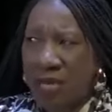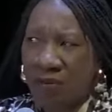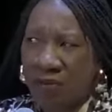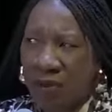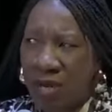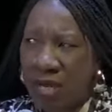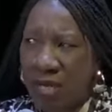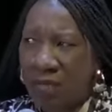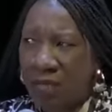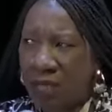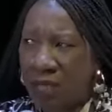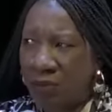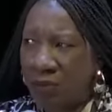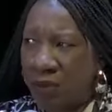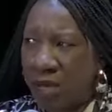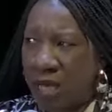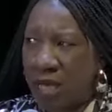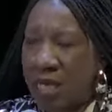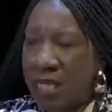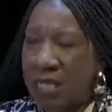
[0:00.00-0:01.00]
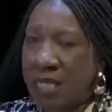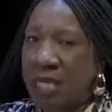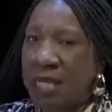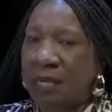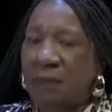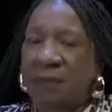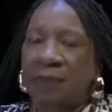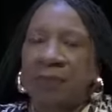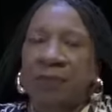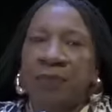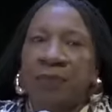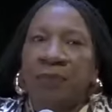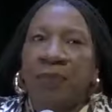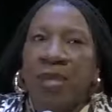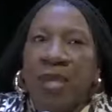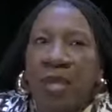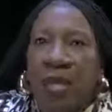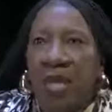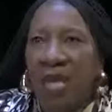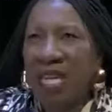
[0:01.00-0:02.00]
around around that time,
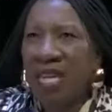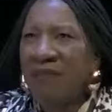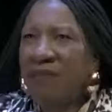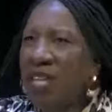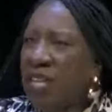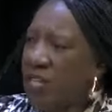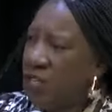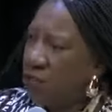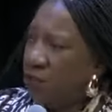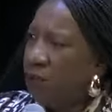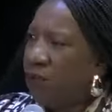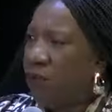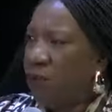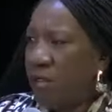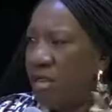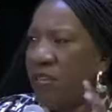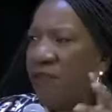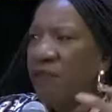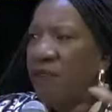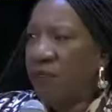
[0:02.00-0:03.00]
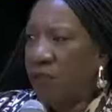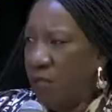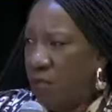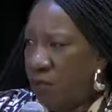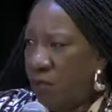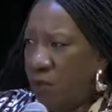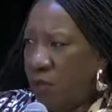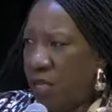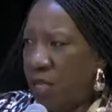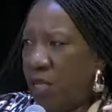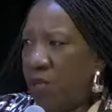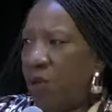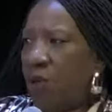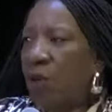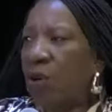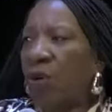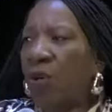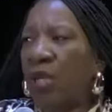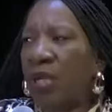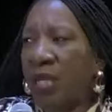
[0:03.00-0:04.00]
and even a little for even a little, a little
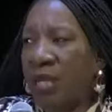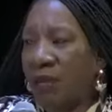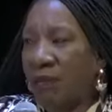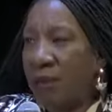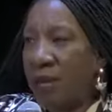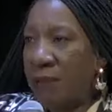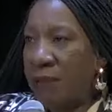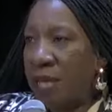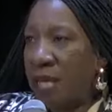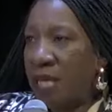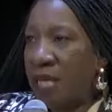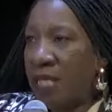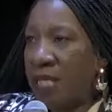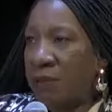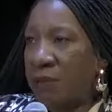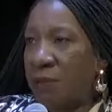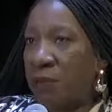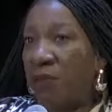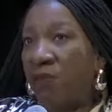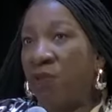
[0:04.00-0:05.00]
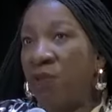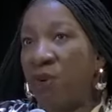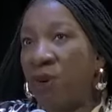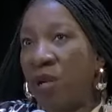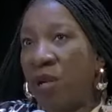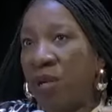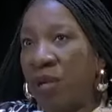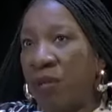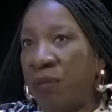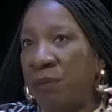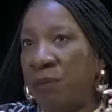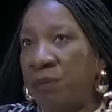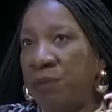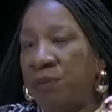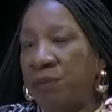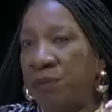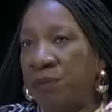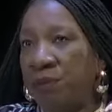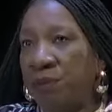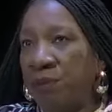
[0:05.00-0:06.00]
earlier, right? Because before the
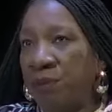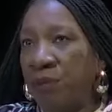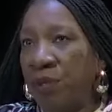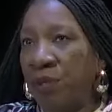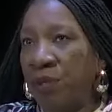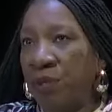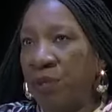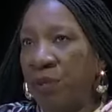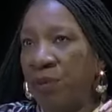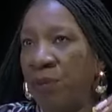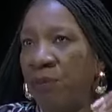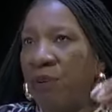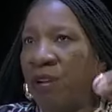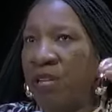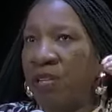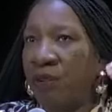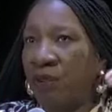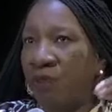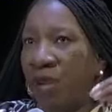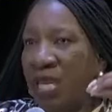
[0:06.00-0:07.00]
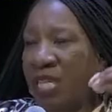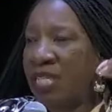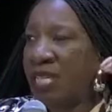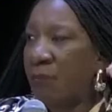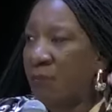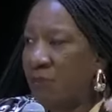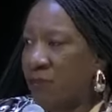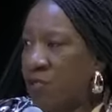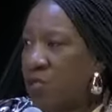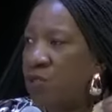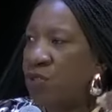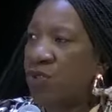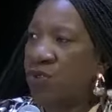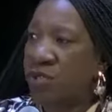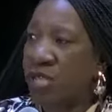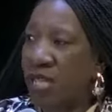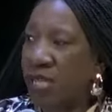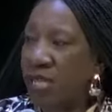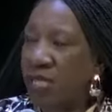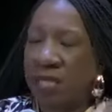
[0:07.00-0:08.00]
around around the time of social
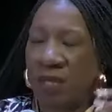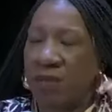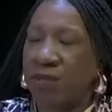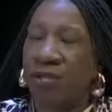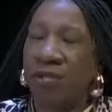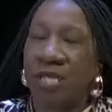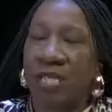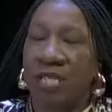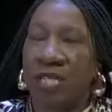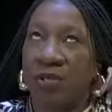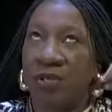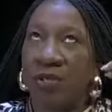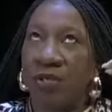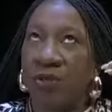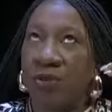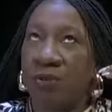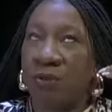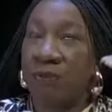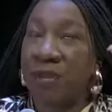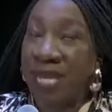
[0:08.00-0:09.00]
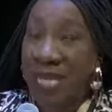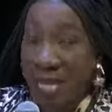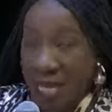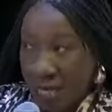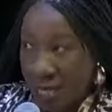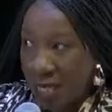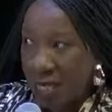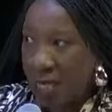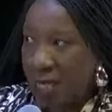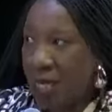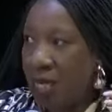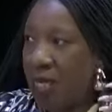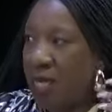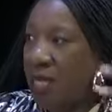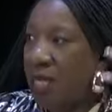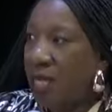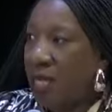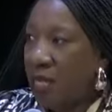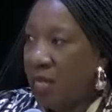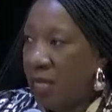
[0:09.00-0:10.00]
ju- social just social media,
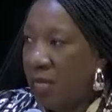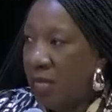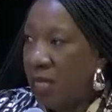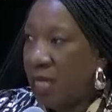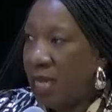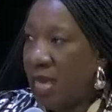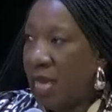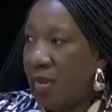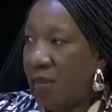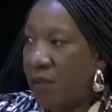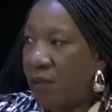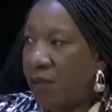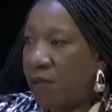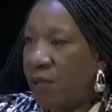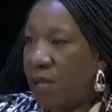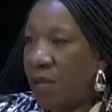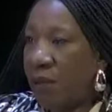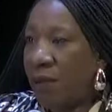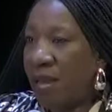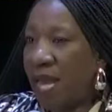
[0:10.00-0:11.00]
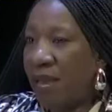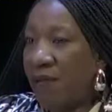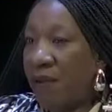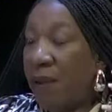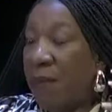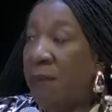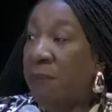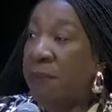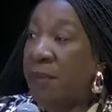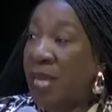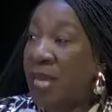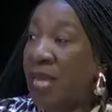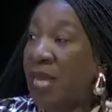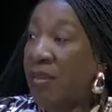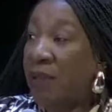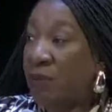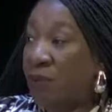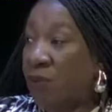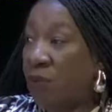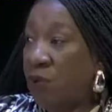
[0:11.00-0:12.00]
kind of um, having a big
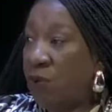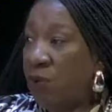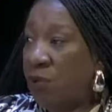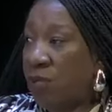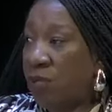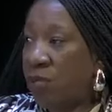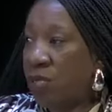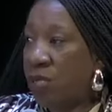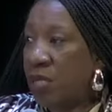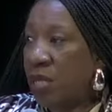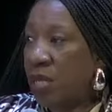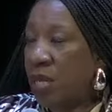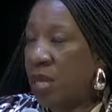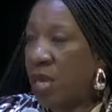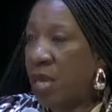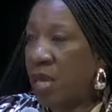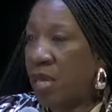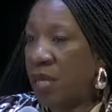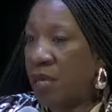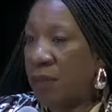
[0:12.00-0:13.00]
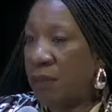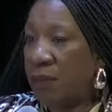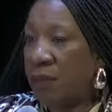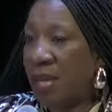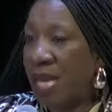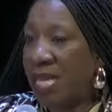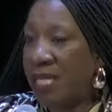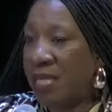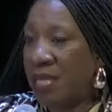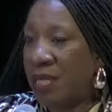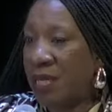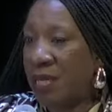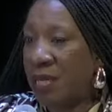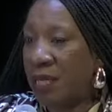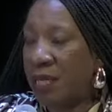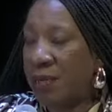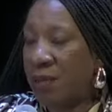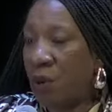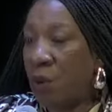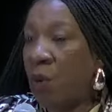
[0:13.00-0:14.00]
influence um, as
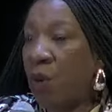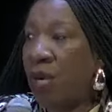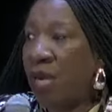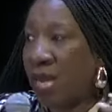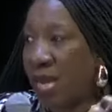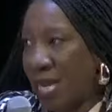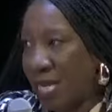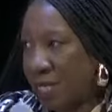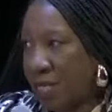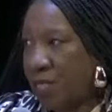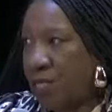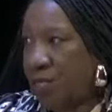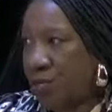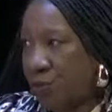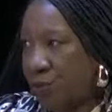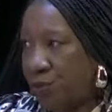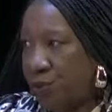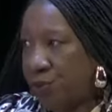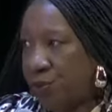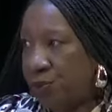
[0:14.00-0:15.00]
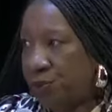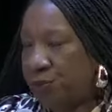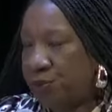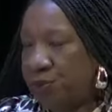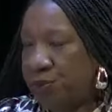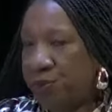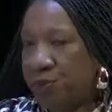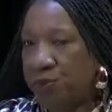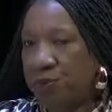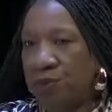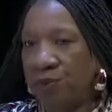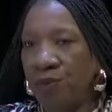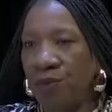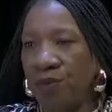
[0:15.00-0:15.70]
a organizing tool. Mm-hmm. Mm-hmm